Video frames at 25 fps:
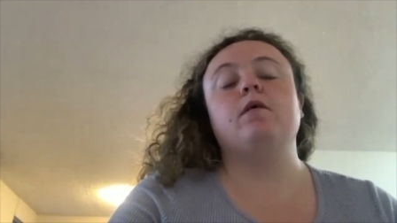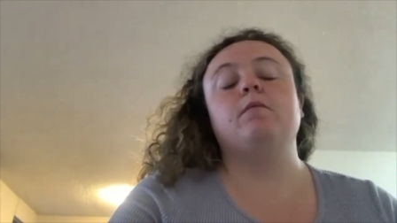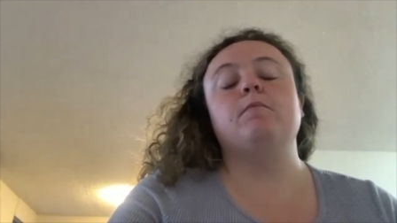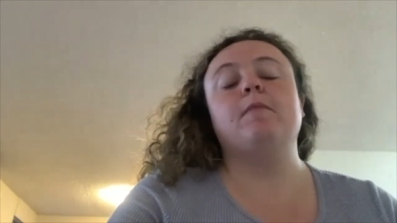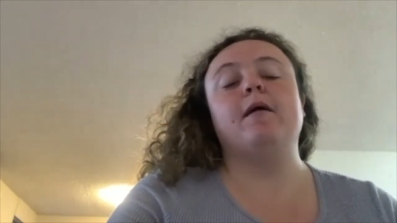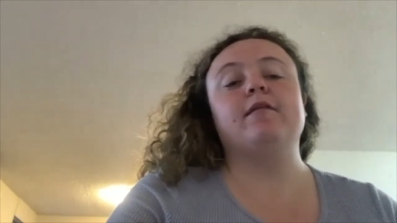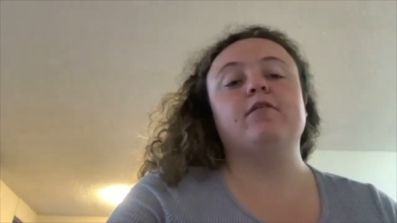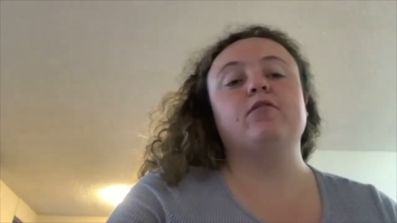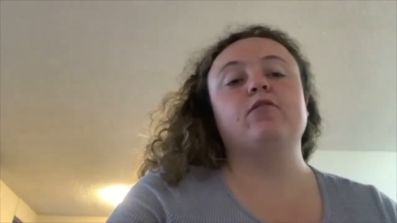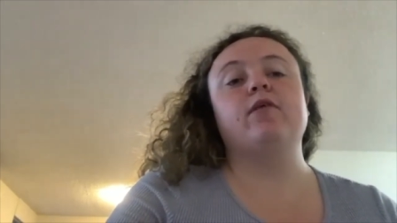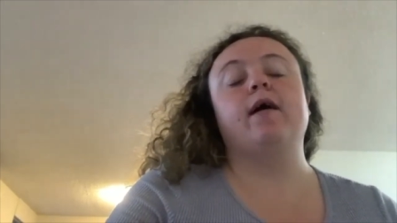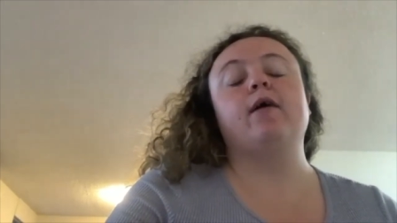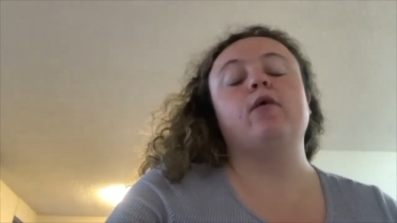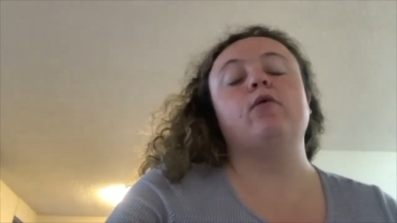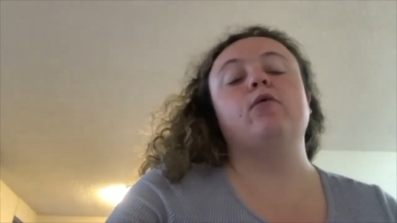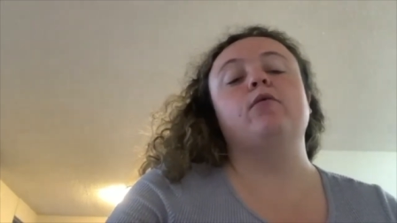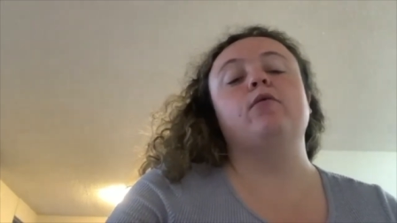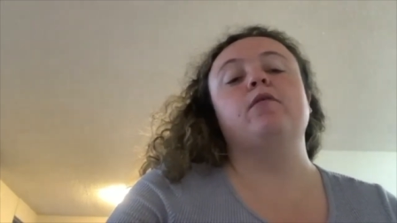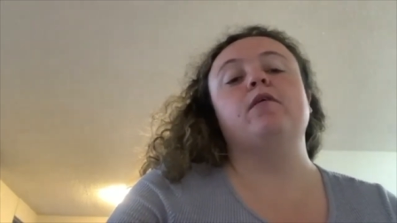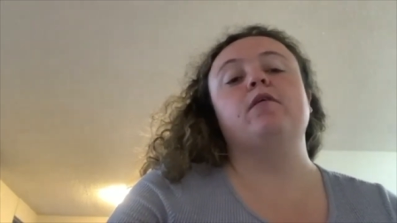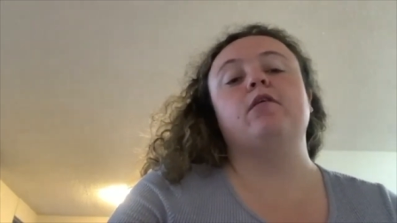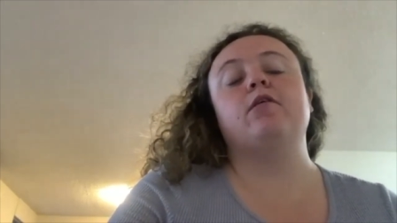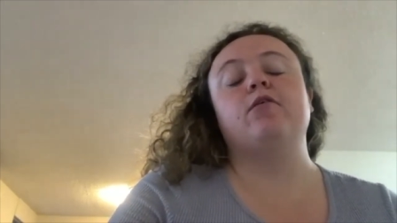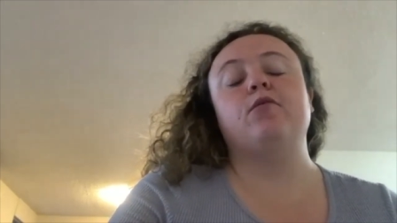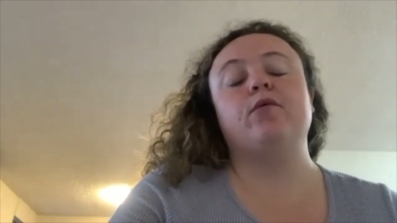mental health,
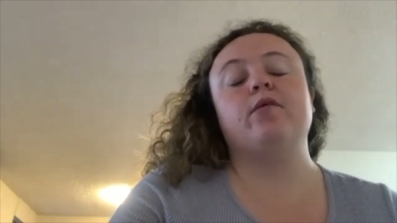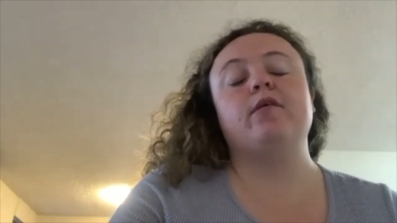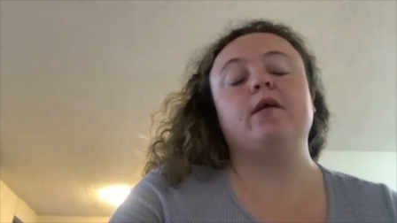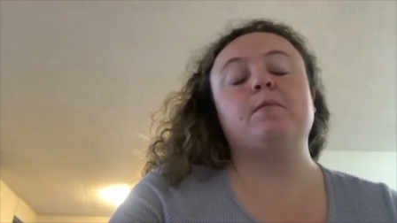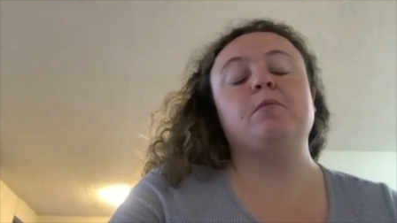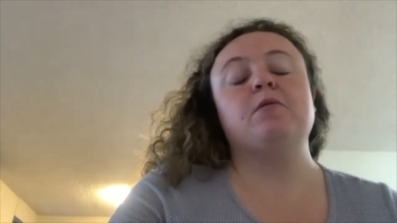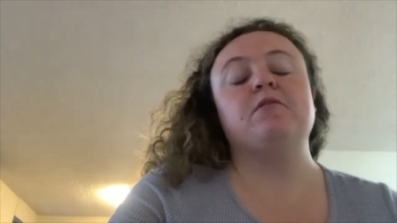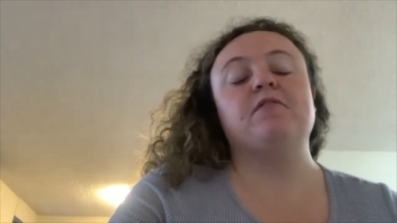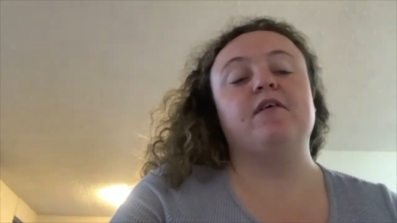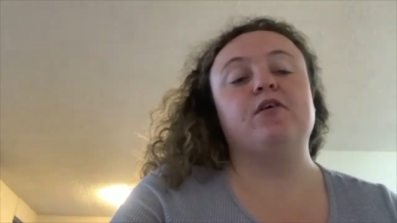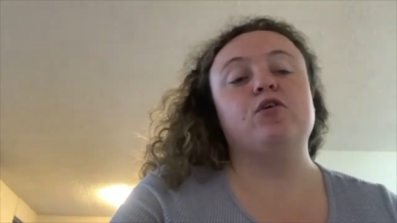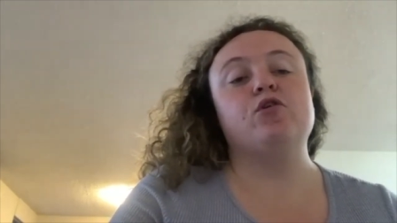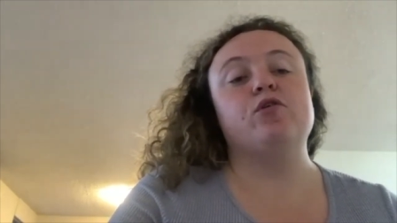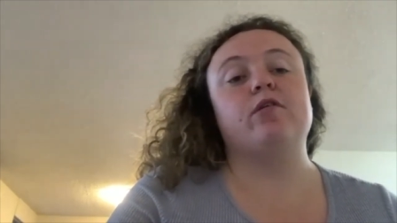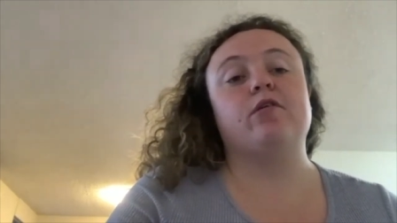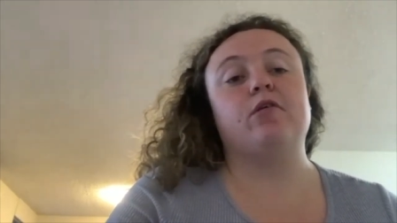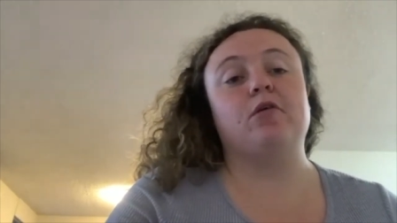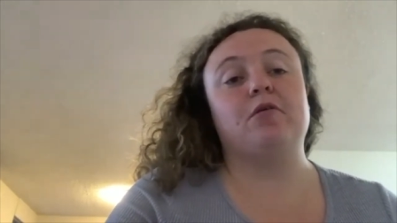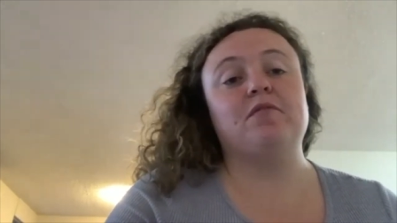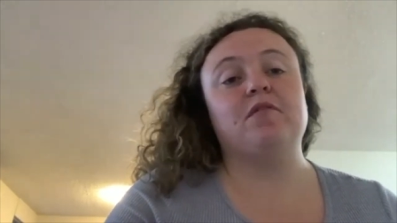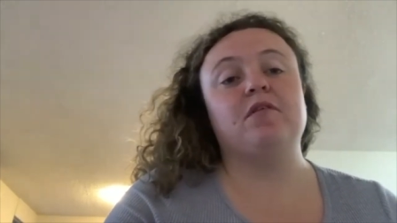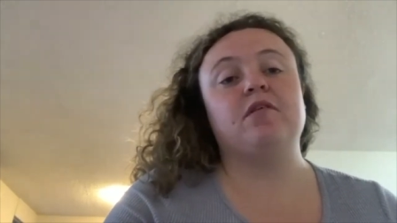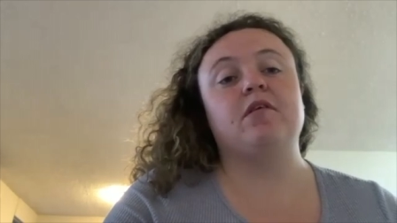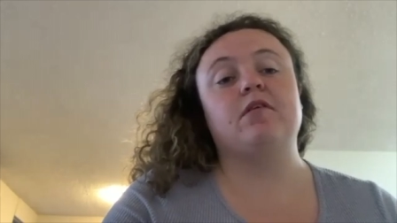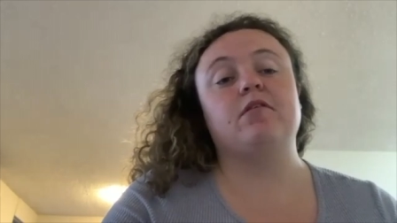and suicide prevention
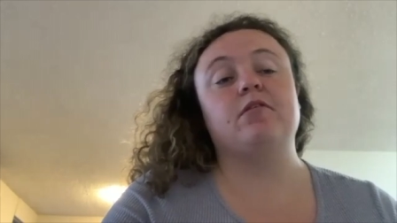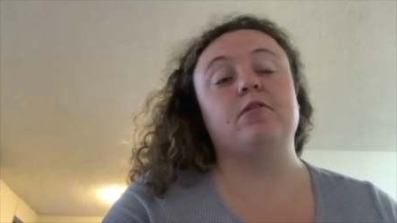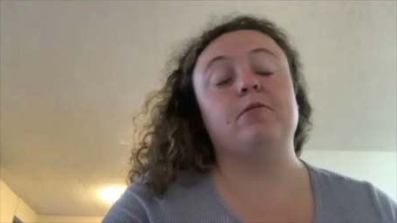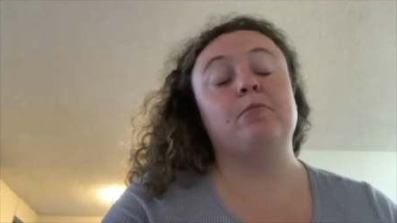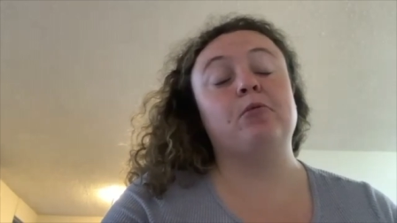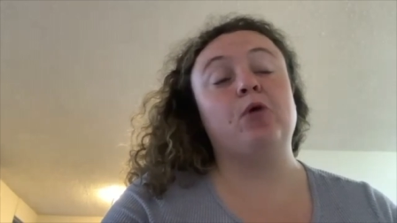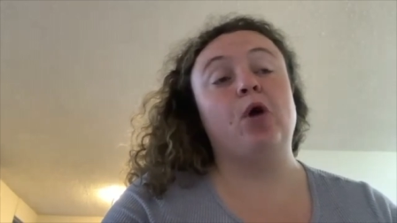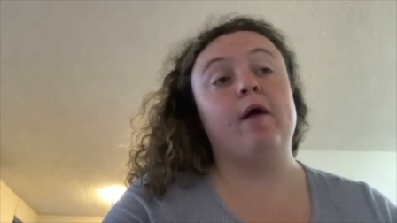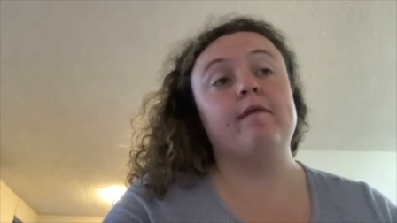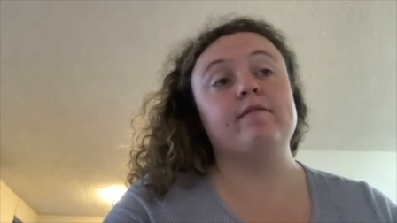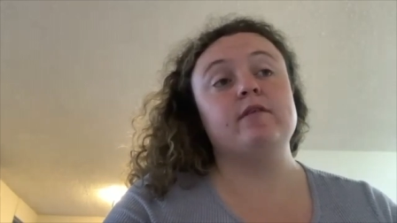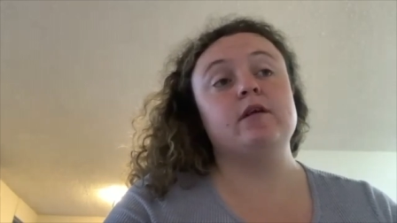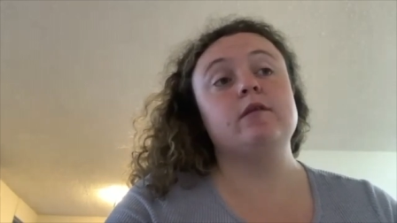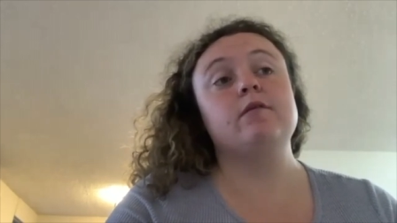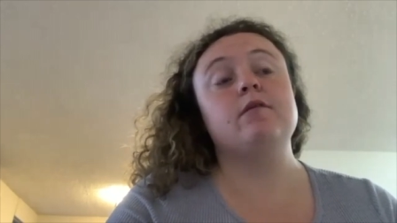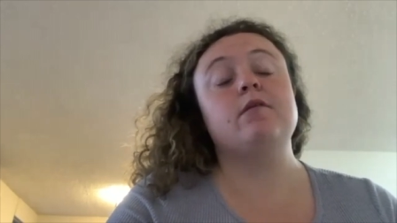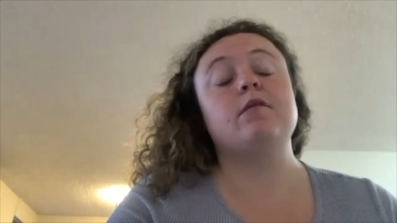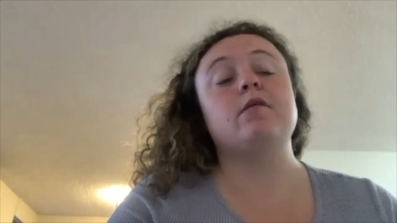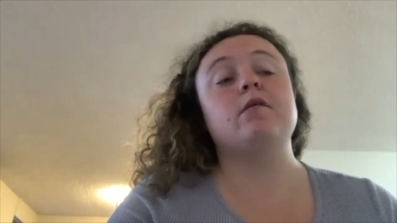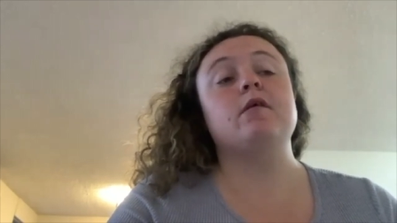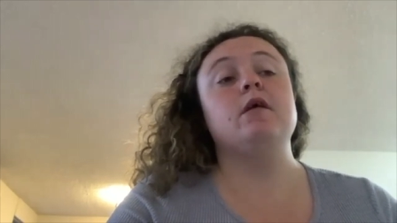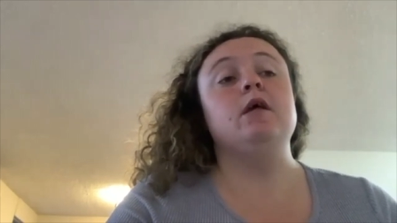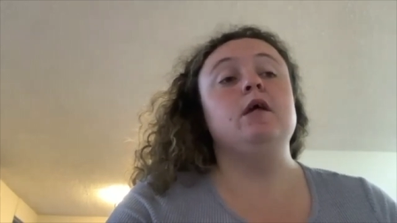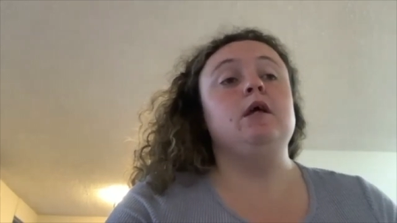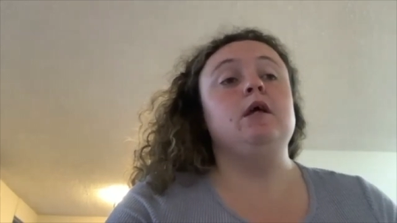services in the province.